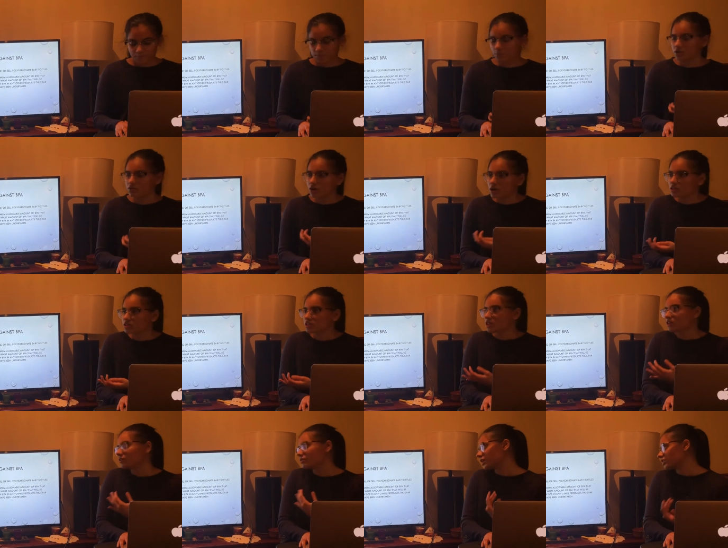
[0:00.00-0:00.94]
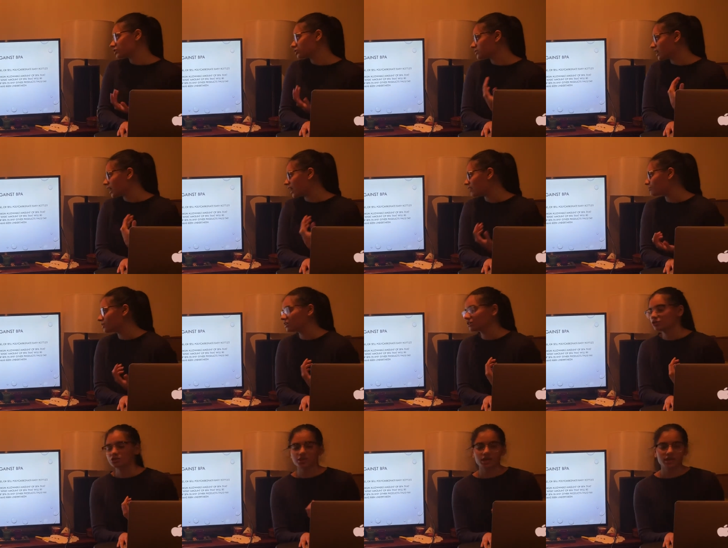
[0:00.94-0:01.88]
But voluntary reductions have been
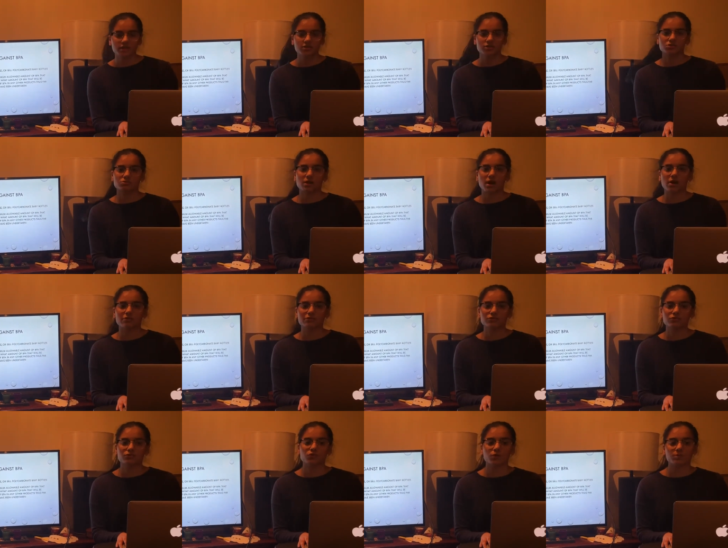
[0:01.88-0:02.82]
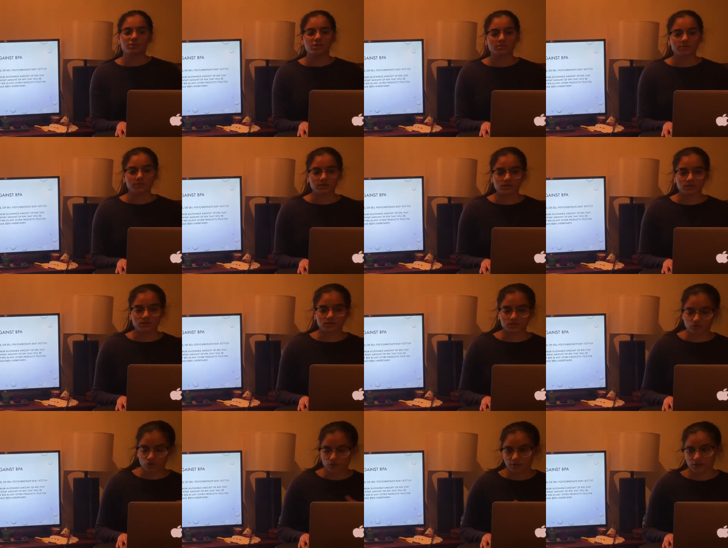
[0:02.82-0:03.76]
undertaken, so now formula
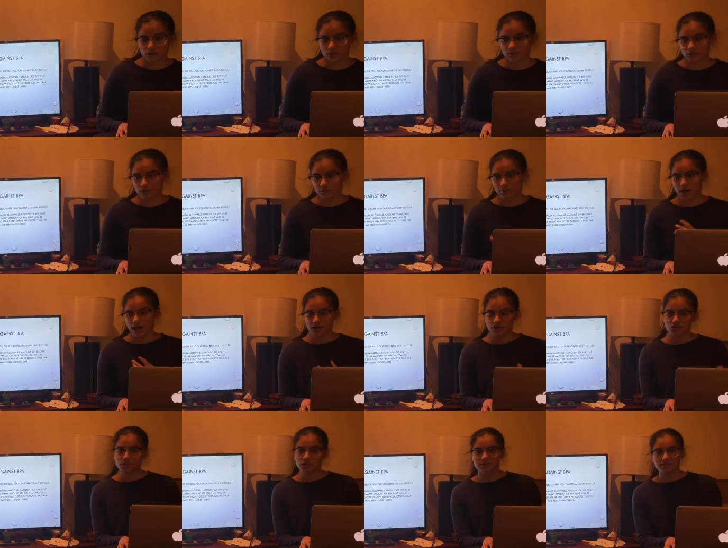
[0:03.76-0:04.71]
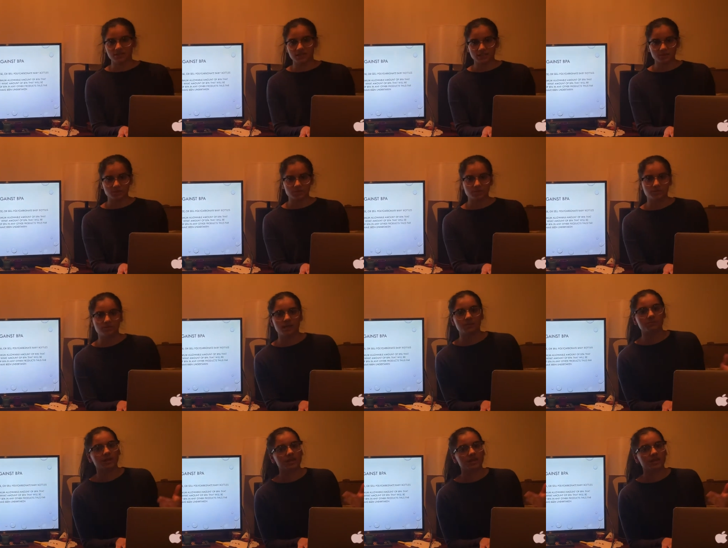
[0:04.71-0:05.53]
milk packaging has less BPA.